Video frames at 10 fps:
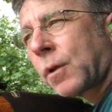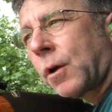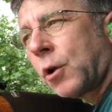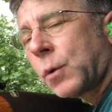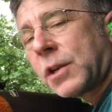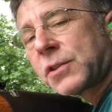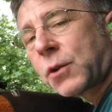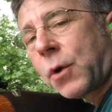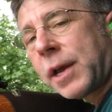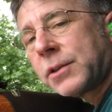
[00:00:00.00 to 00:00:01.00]
Or do I just
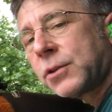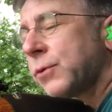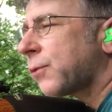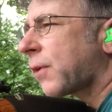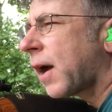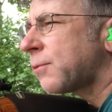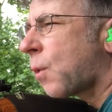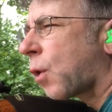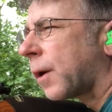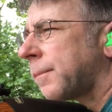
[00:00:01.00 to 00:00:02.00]
go ahead and shoot 5
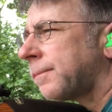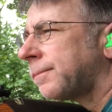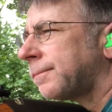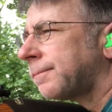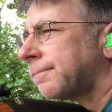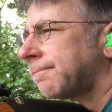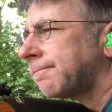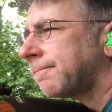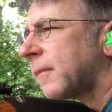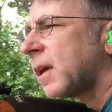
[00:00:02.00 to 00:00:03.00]
more?
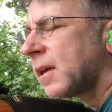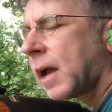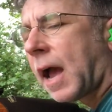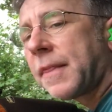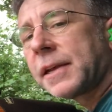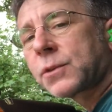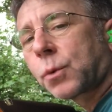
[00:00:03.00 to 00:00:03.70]
I think it's